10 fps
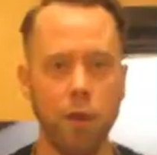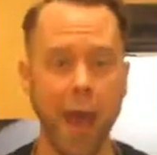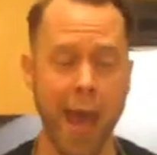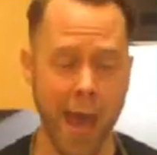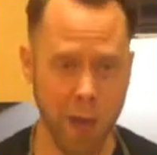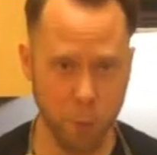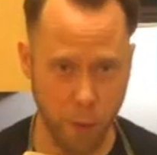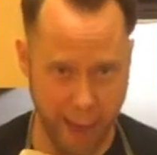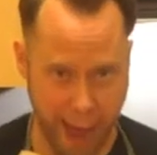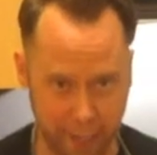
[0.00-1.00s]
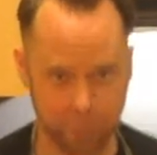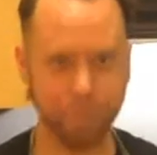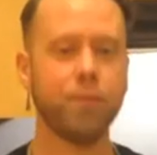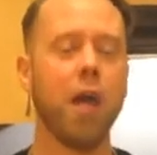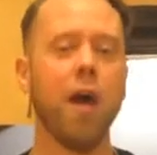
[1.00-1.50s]
And we're back.
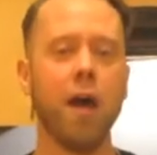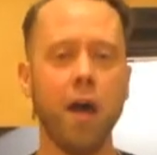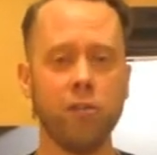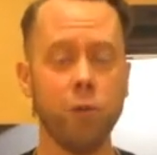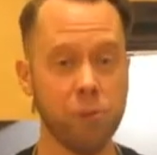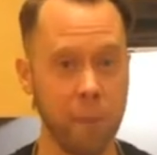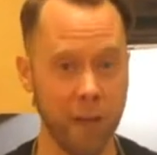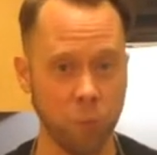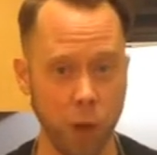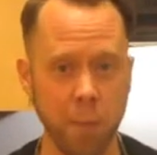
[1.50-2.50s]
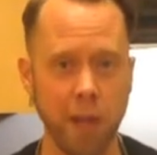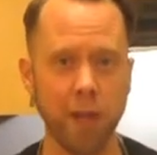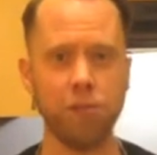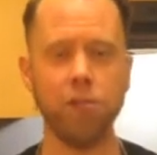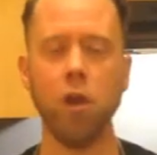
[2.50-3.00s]
So it's been 20
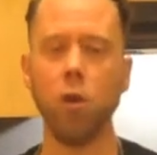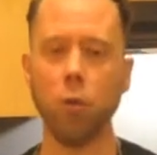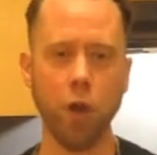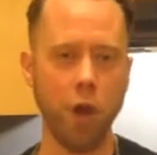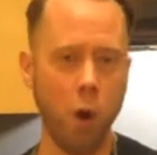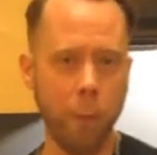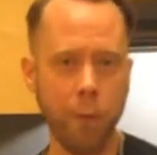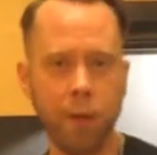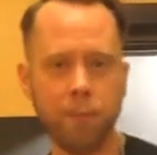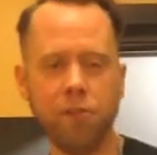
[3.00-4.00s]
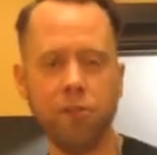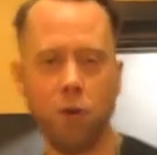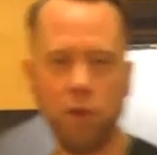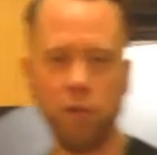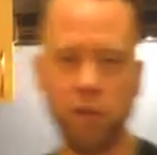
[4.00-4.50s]
minutes. We're going to open up the
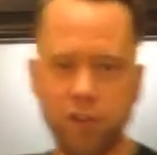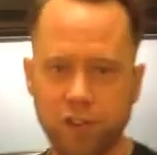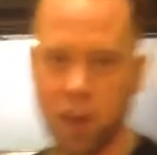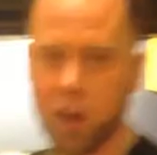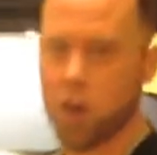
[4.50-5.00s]
stove and check on